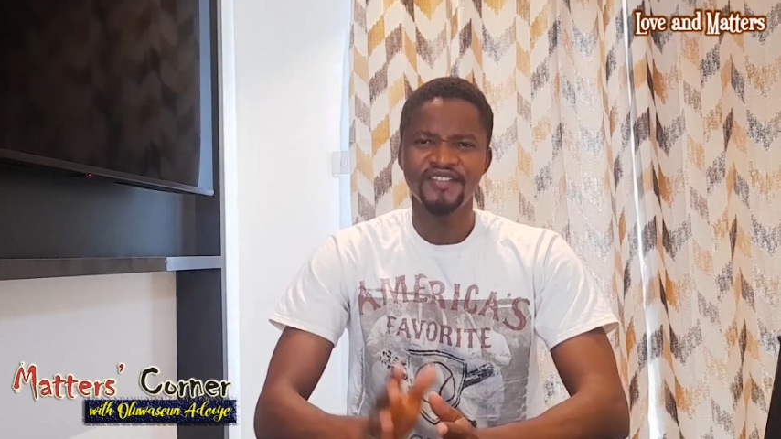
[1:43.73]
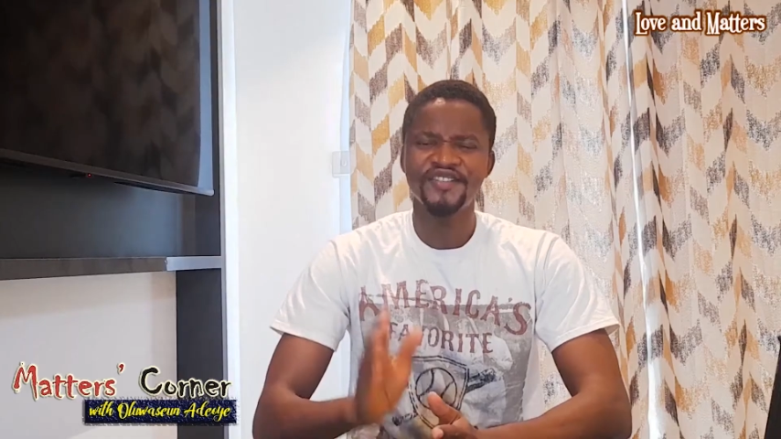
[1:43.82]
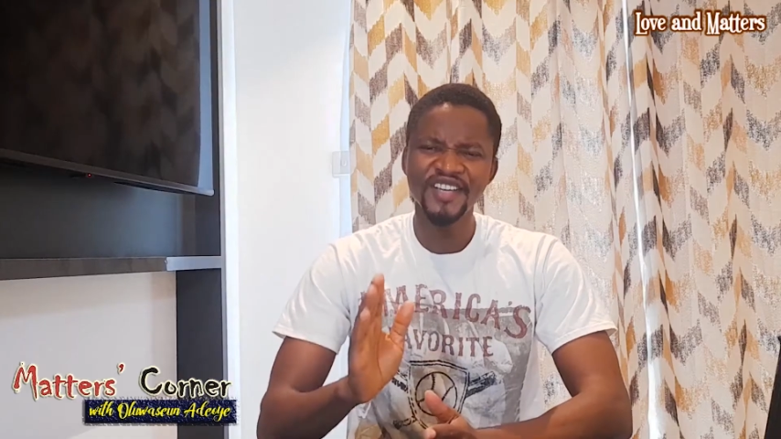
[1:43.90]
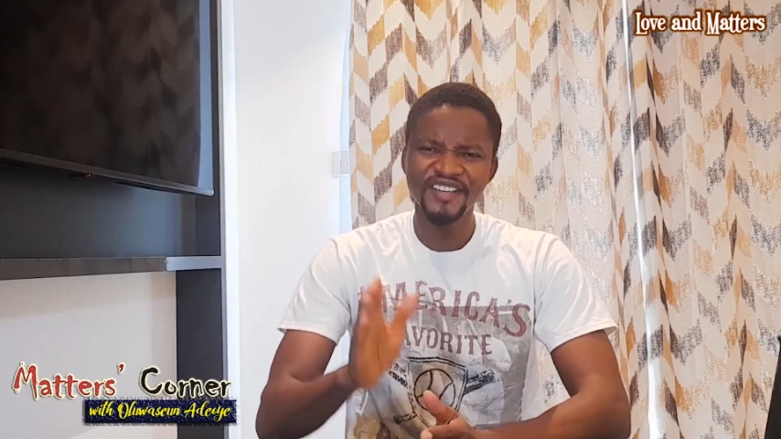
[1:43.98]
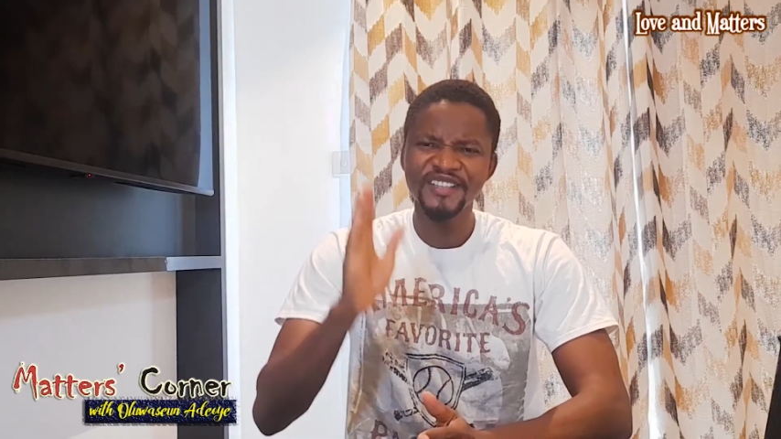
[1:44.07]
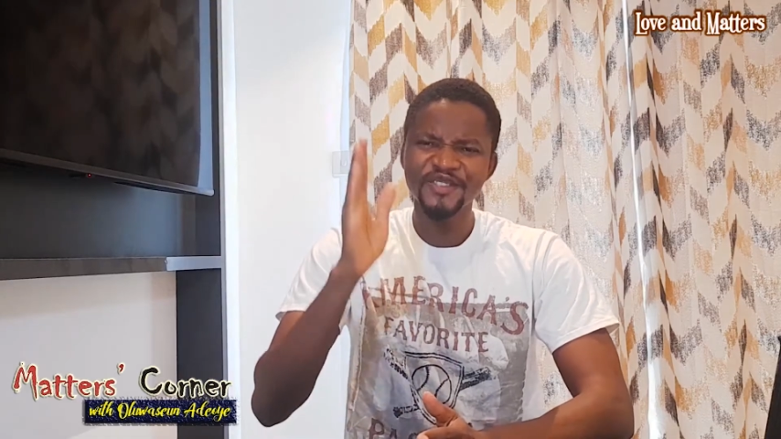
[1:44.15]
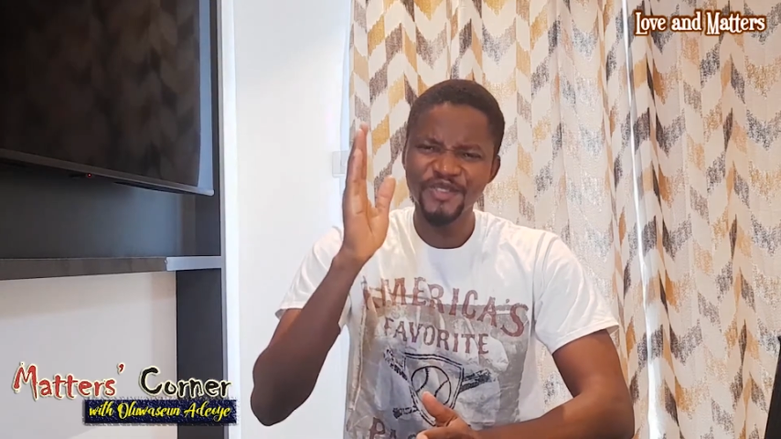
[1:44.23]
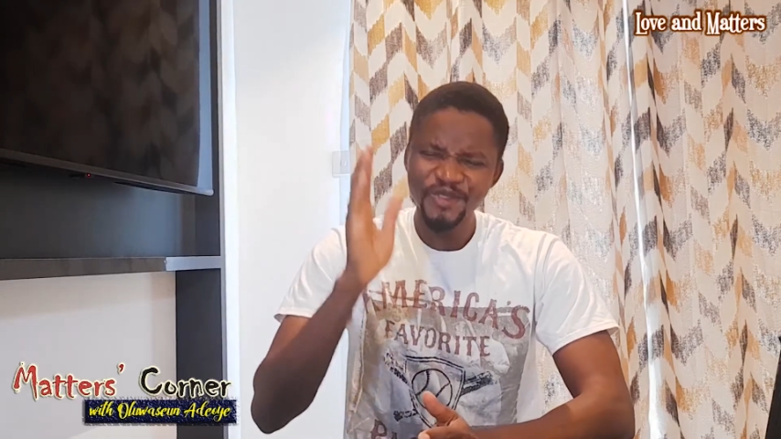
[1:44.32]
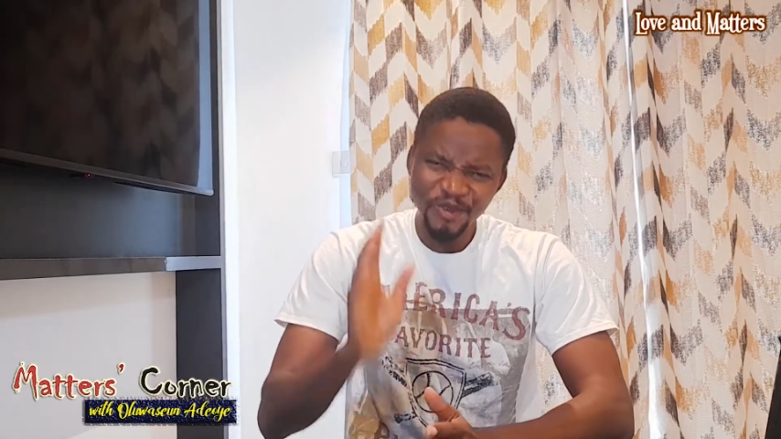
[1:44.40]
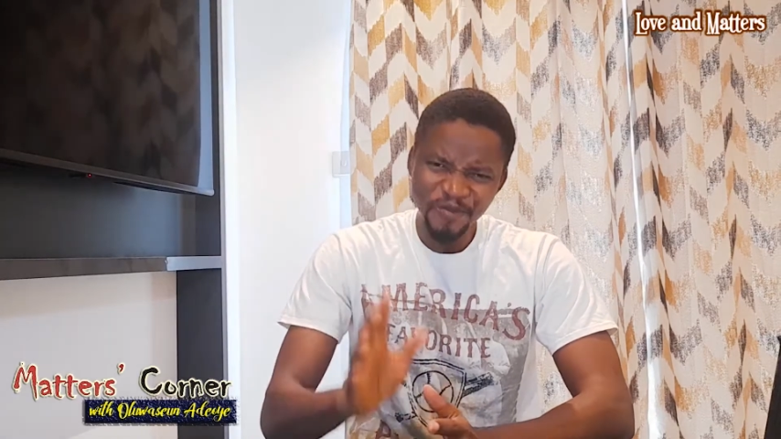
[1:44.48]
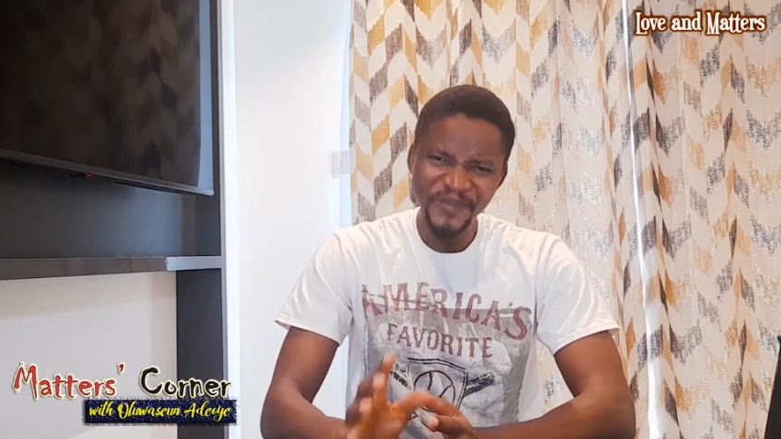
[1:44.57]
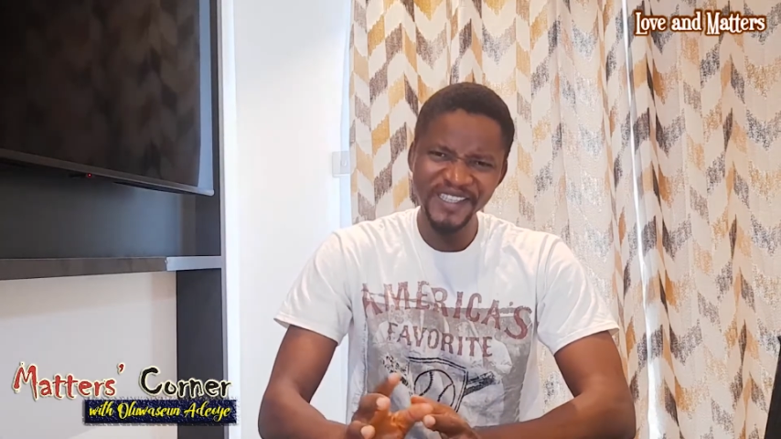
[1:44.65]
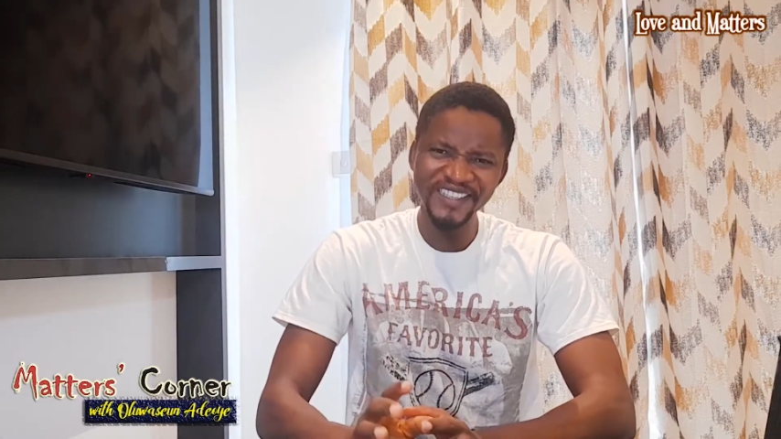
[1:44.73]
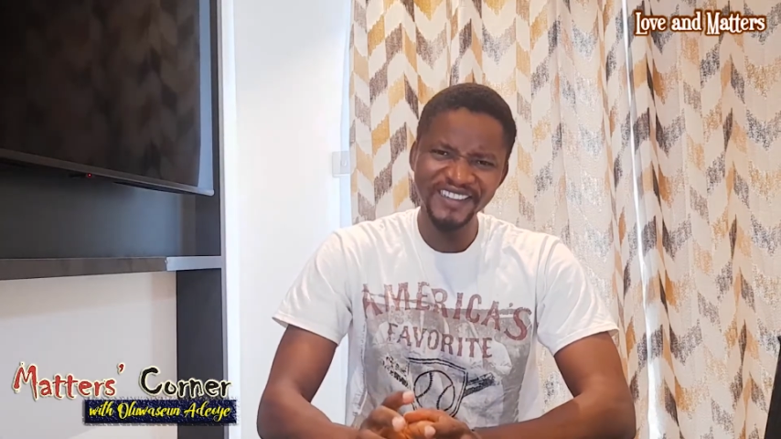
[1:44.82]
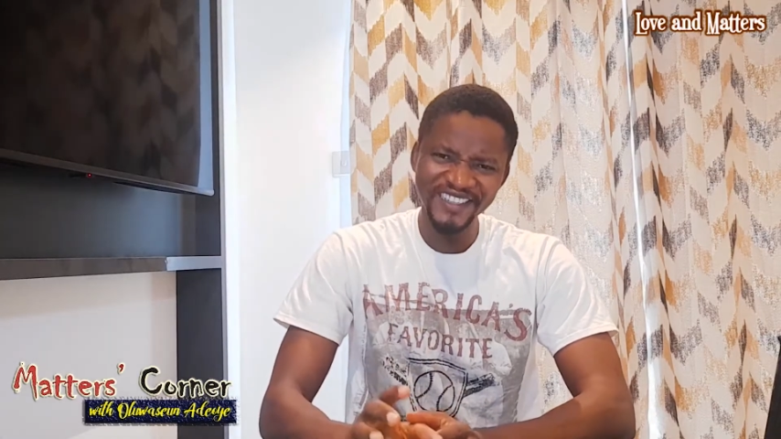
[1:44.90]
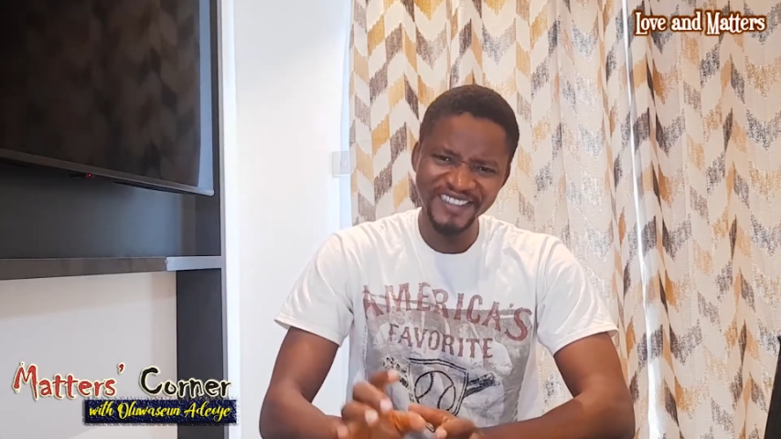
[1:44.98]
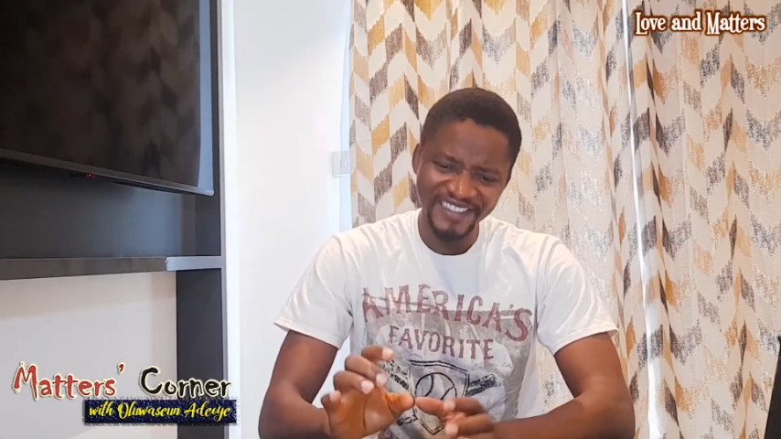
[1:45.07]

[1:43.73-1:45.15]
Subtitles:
There are so many things